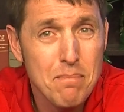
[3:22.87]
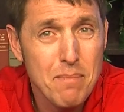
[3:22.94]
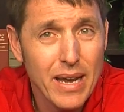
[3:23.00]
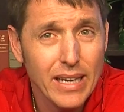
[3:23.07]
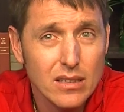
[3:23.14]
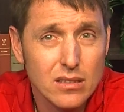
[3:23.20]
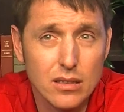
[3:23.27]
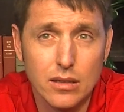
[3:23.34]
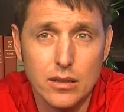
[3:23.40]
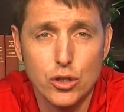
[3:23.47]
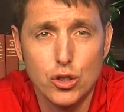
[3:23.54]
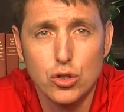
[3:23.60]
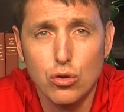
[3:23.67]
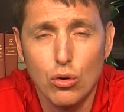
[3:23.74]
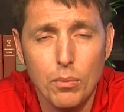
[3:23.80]
amazingly
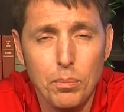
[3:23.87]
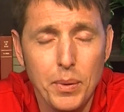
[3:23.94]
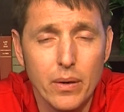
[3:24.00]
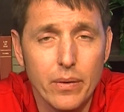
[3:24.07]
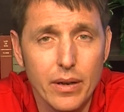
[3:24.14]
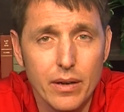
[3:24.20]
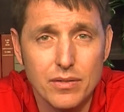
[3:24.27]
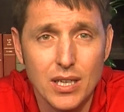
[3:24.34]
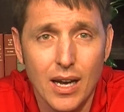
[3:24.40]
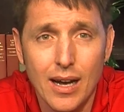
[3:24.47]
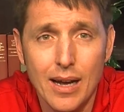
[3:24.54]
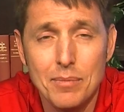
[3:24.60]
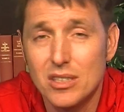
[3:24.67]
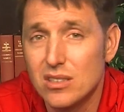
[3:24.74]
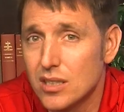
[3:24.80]
short period of
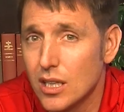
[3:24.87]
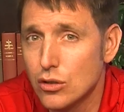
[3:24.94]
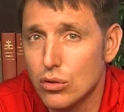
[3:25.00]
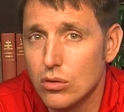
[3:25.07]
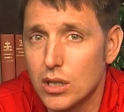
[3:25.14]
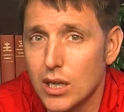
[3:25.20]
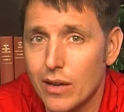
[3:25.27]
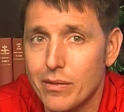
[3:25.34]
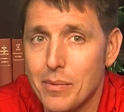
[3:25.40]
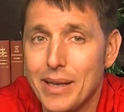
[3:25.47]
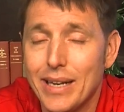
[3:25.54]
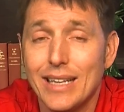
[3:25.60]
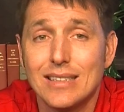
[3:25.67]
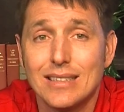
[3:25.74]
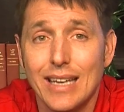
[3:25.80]
time, the central
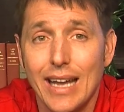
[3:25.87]
government has